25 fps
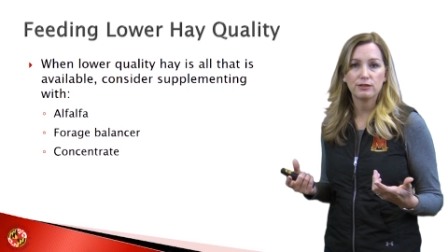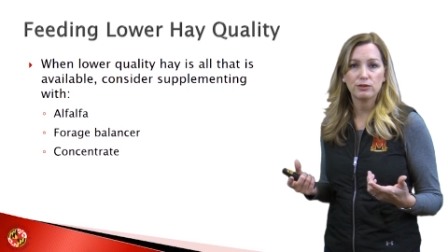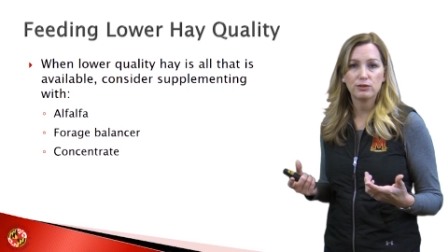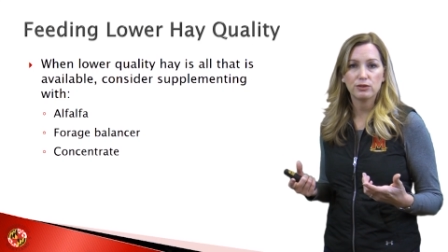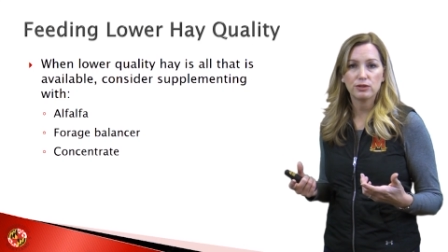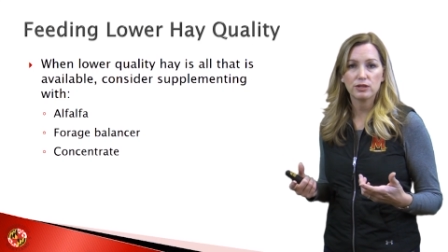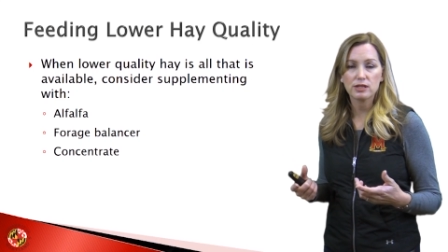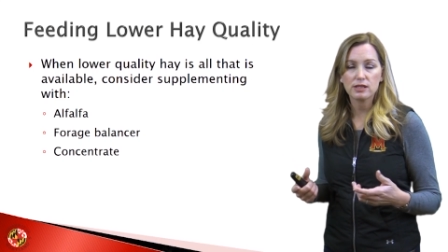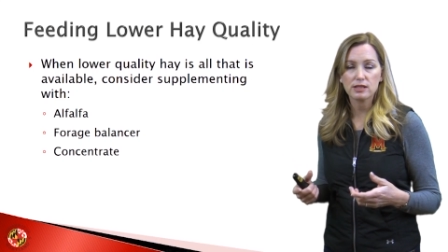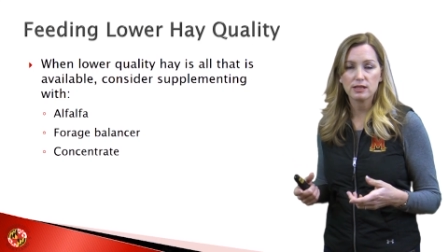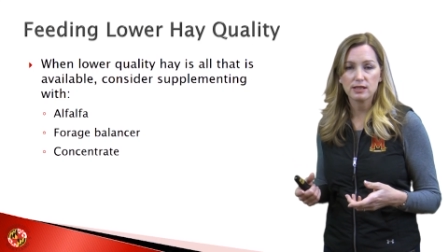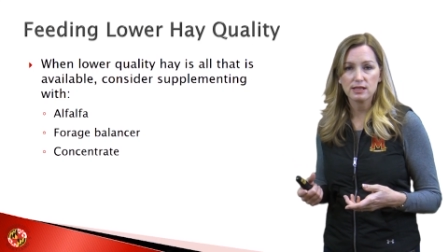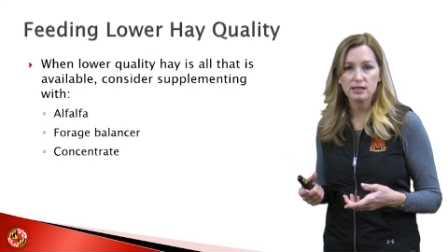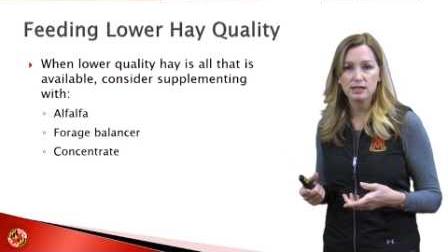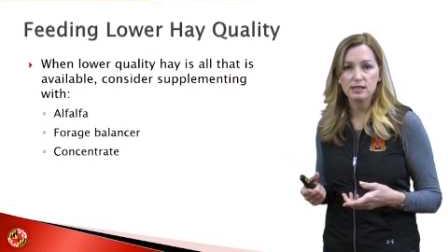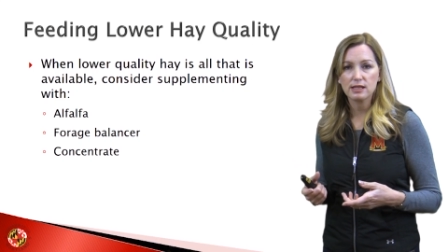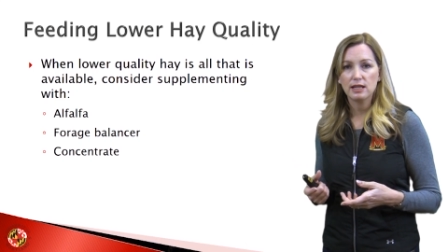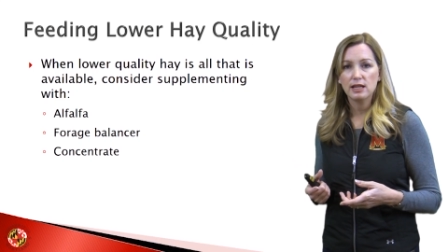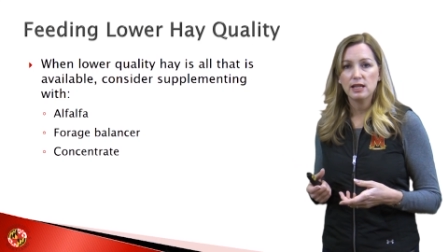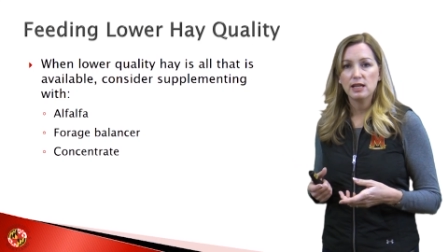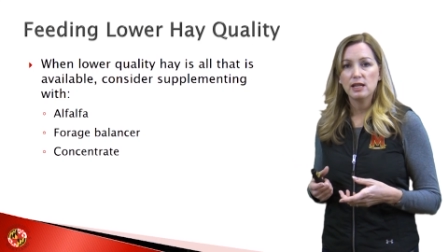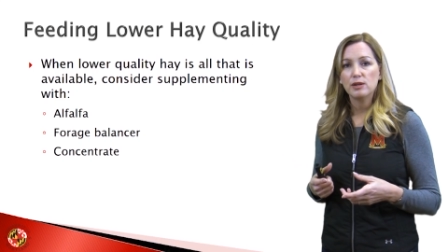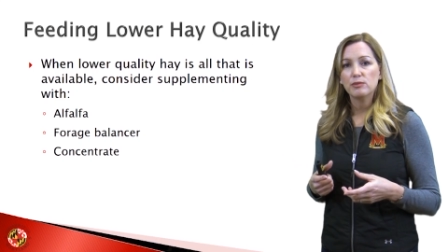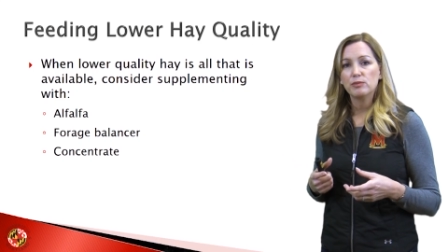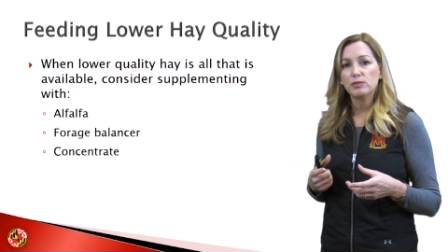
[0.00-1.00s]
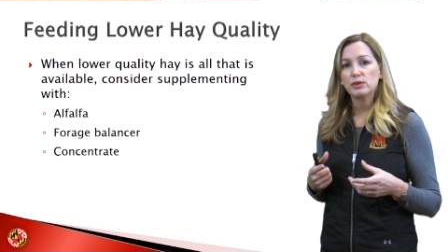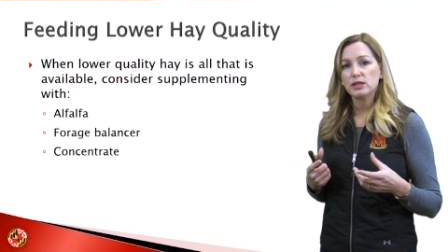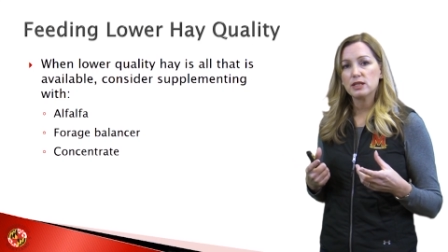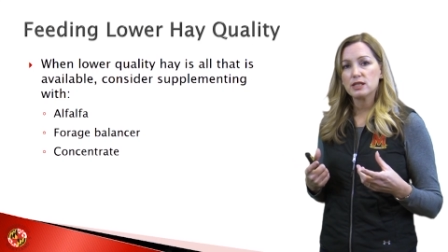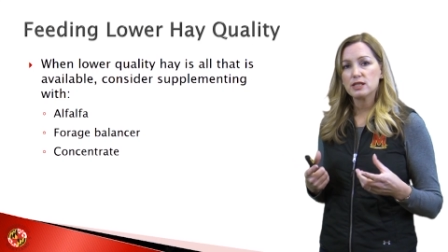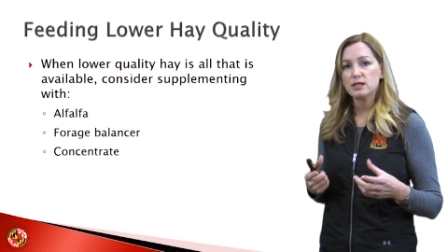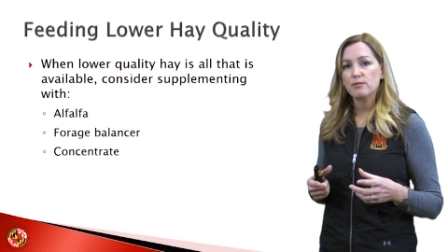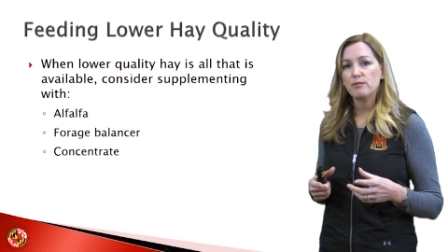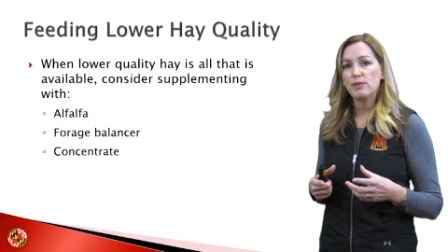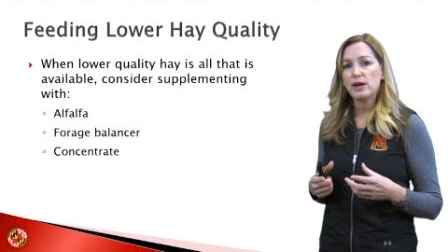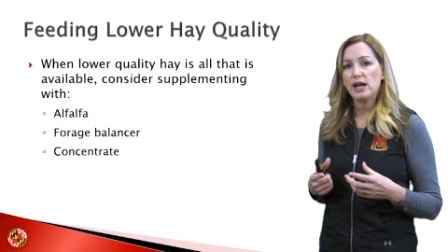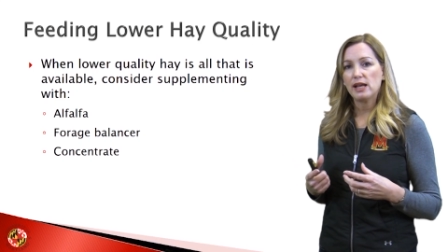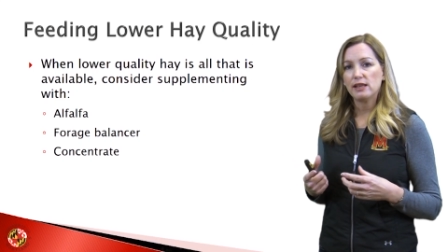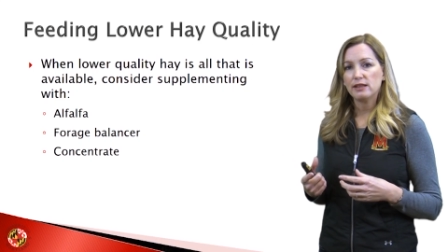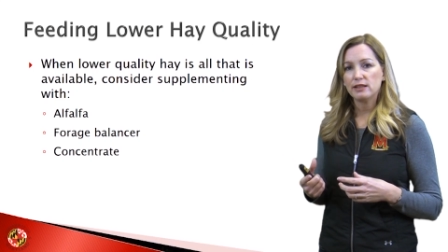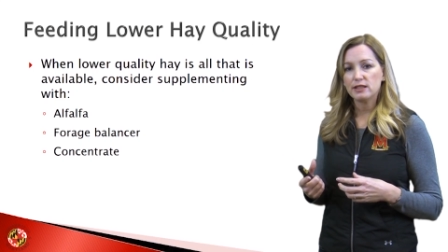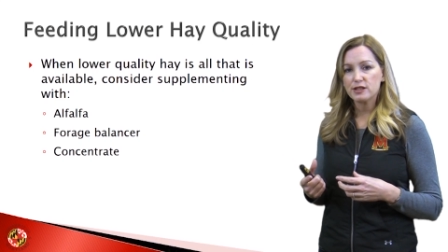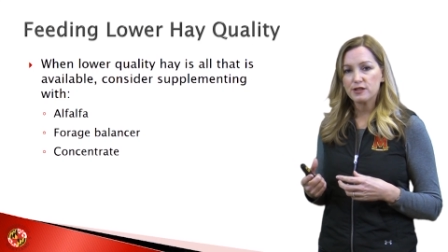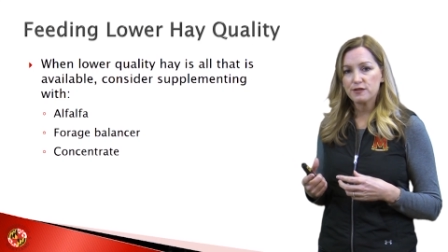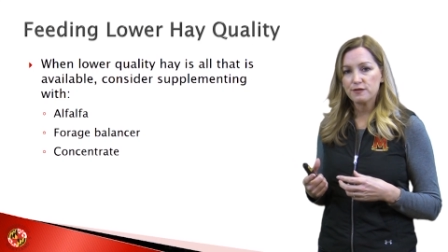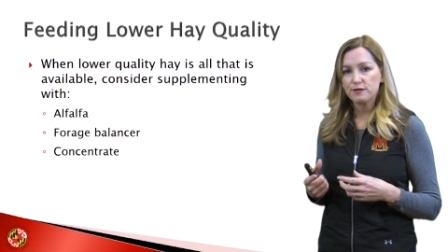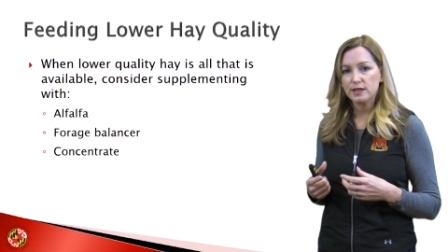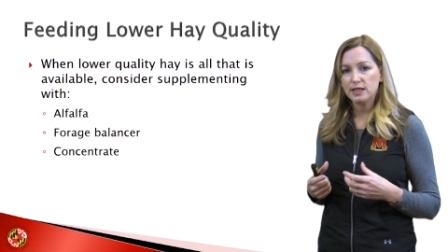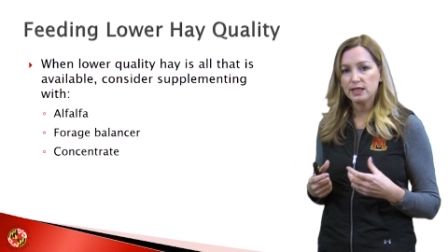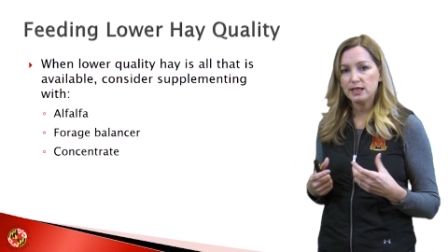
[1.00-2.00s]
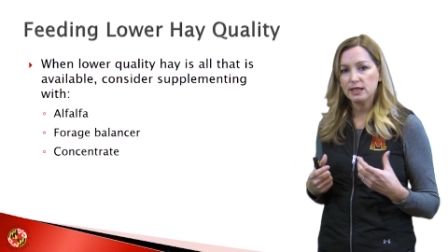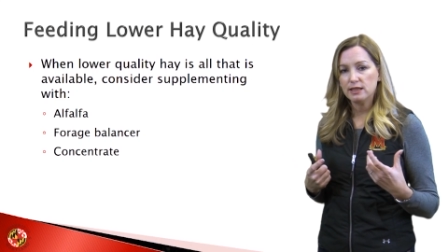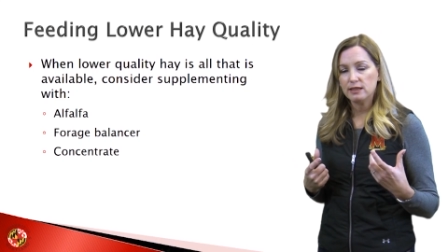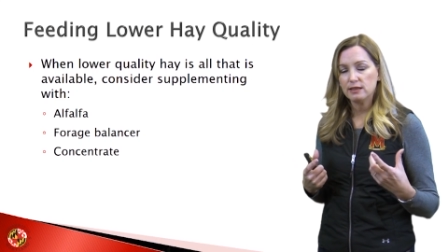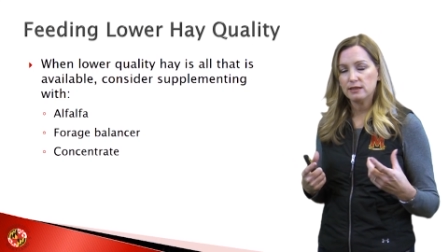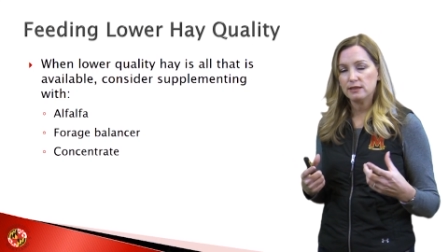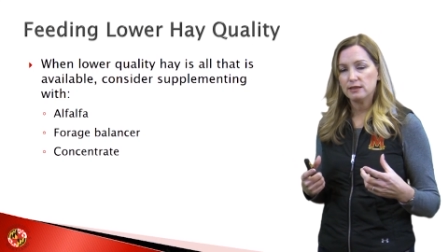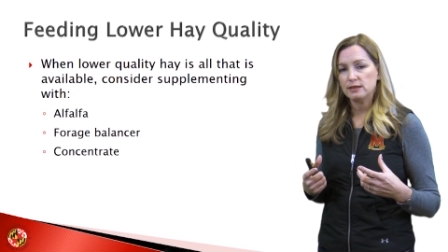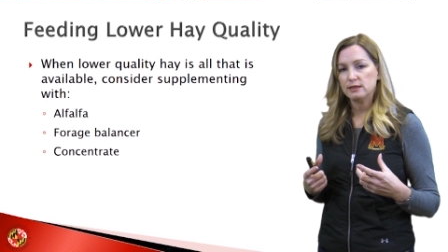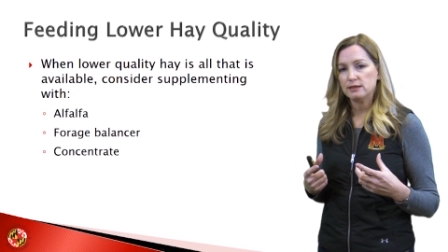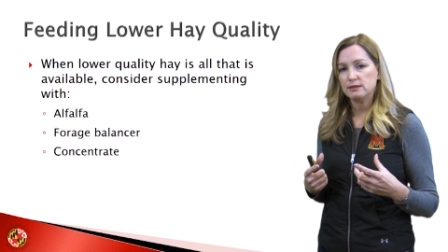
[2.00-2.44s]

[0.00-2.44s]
horses, but it's a balanced feed